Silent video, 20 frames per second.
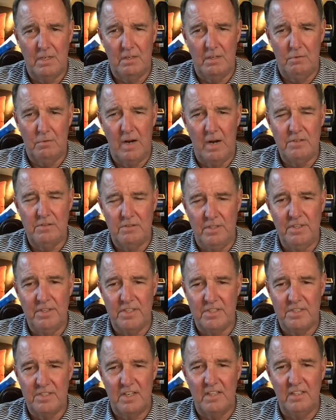gradually
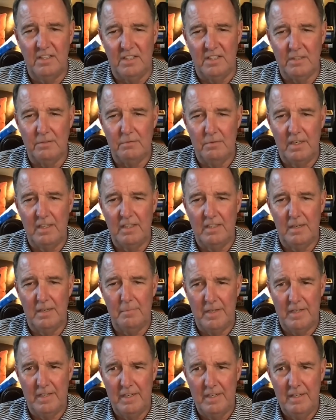then suddenly, right? I
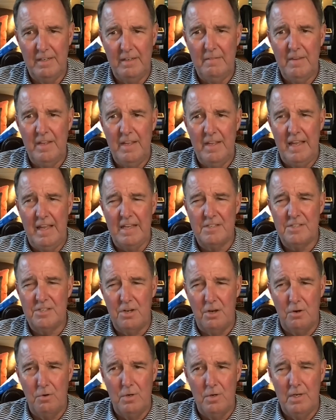mean, and
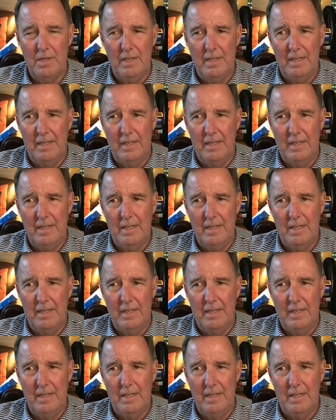so,